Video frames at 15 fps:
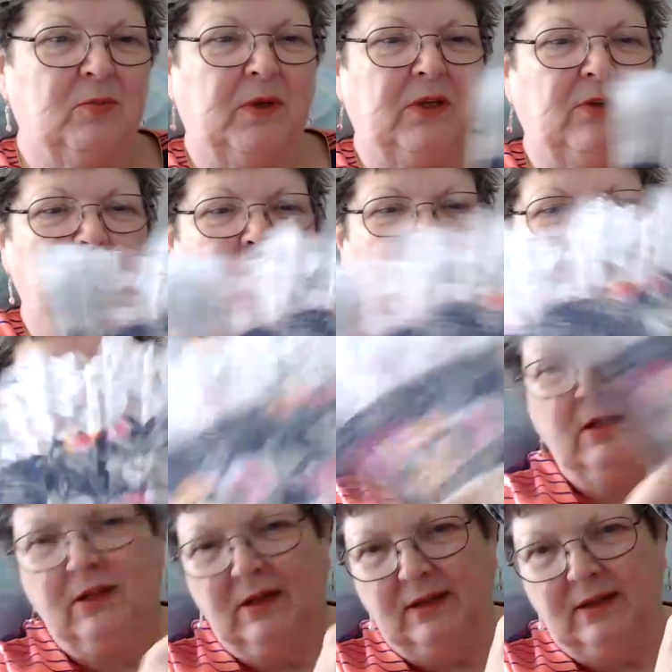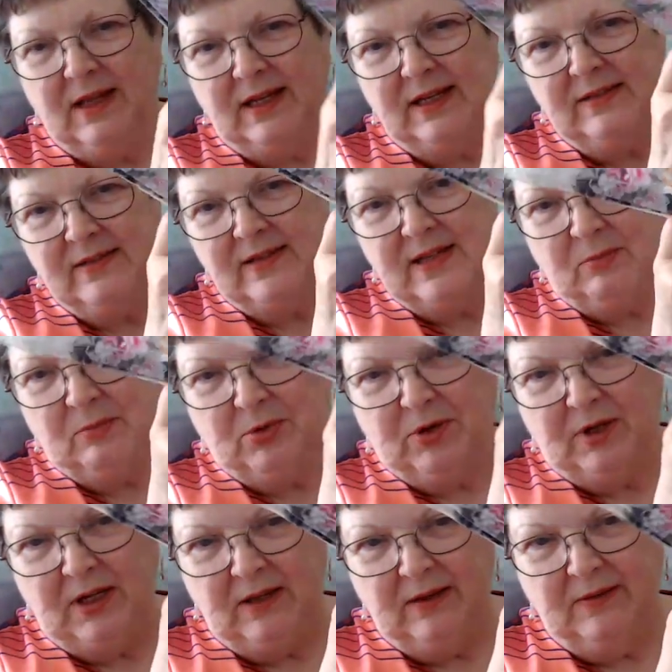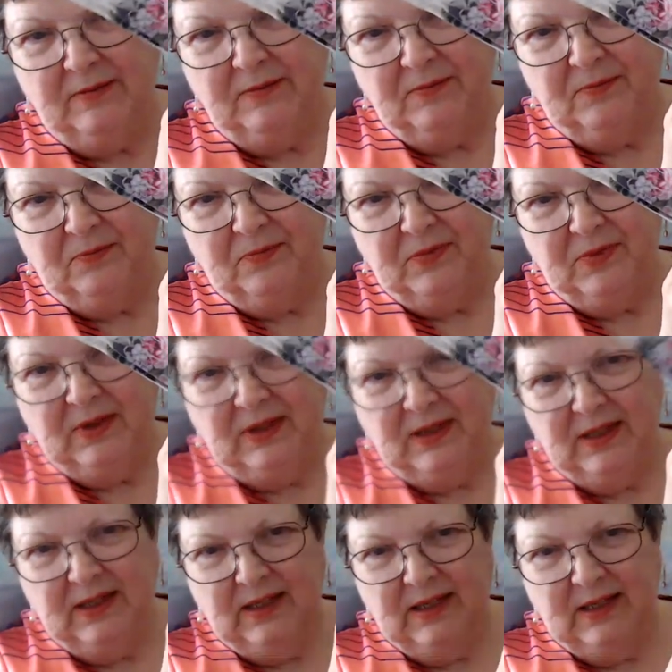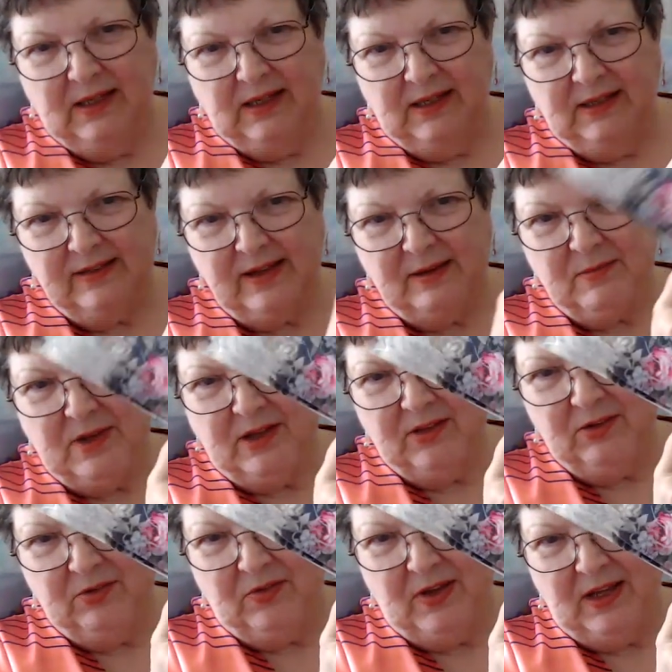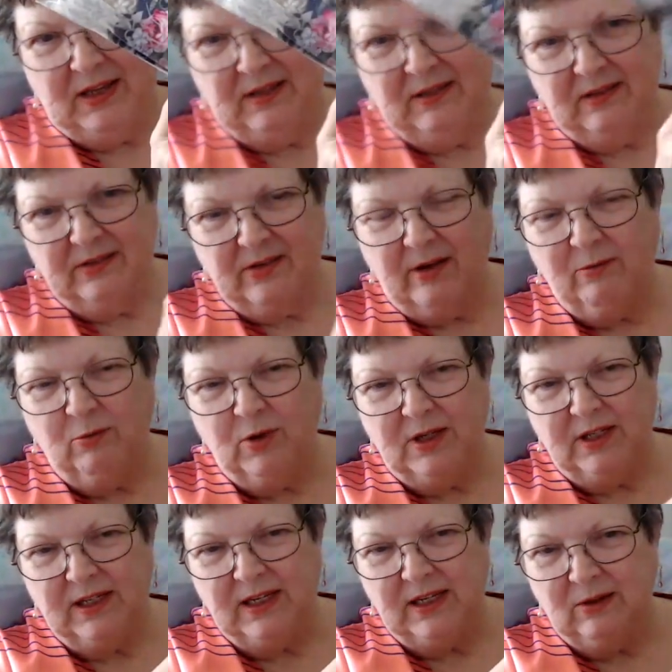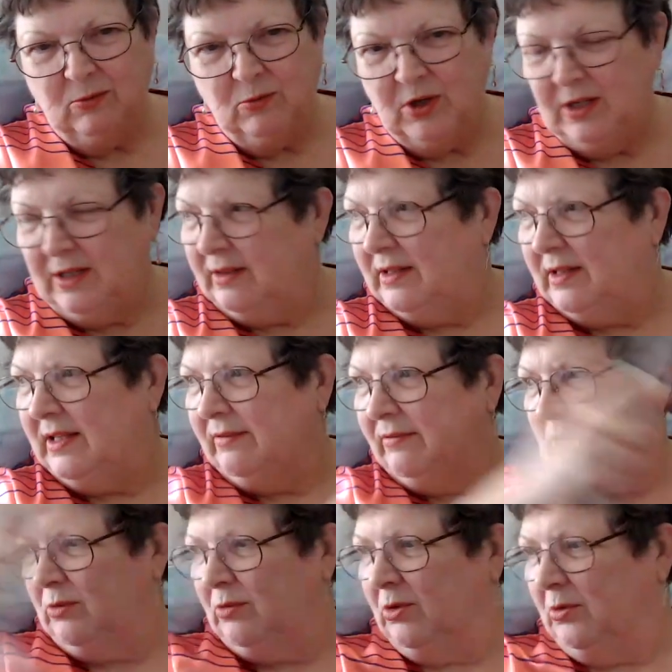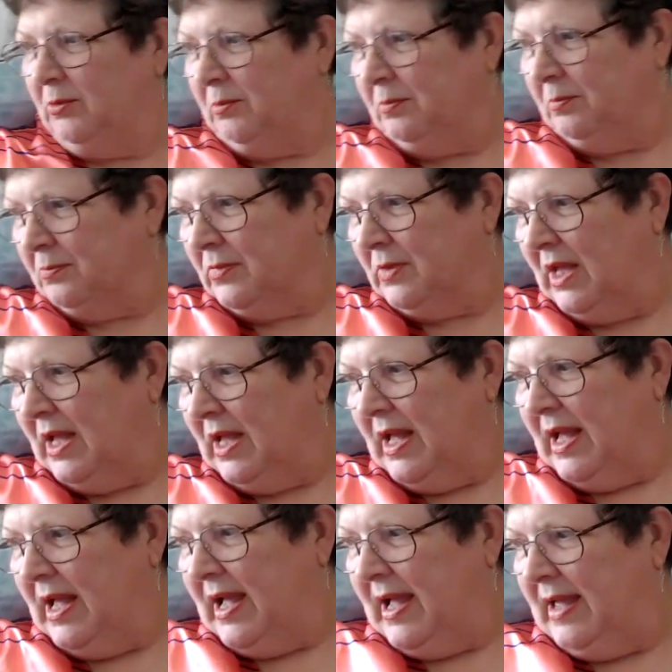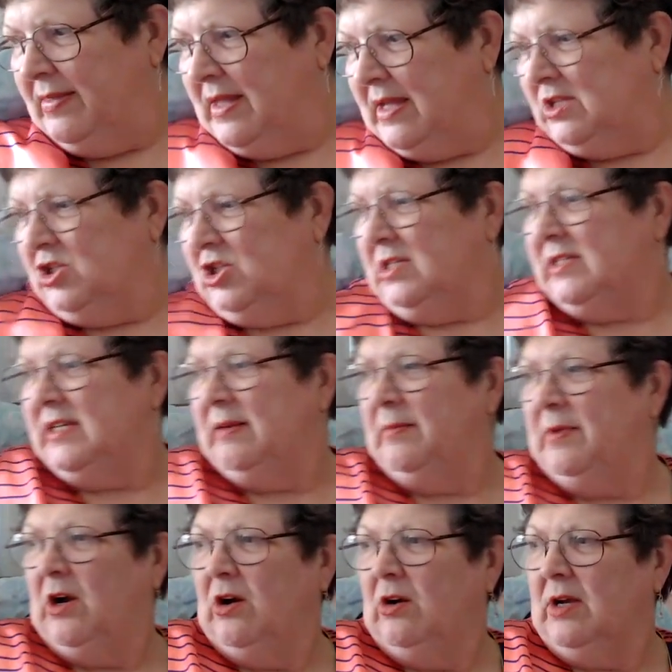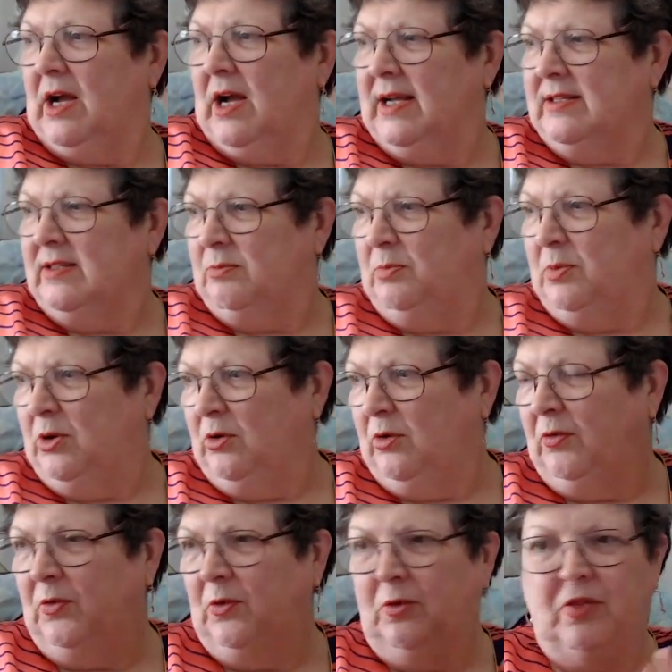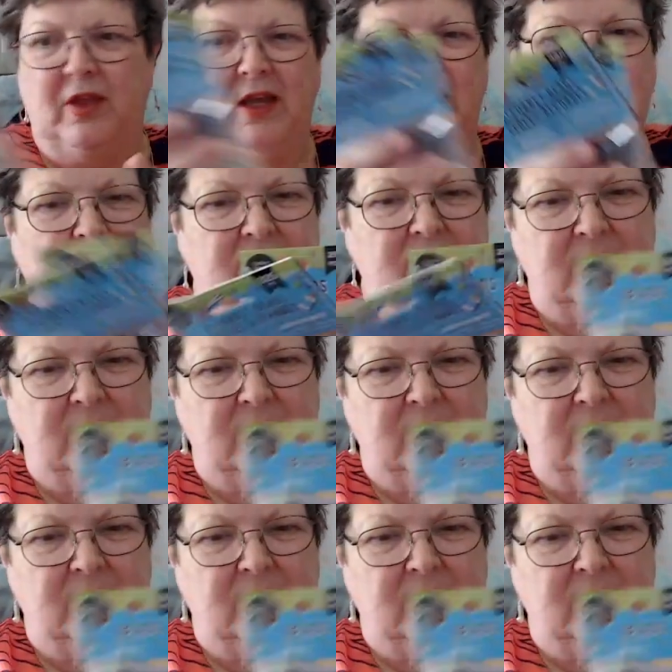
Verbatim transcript: Petra. Look at that. Isn't that pretty? It's like my other fan. So I have one in here and one in the living room. And then she sent me all kinds of beautiful things.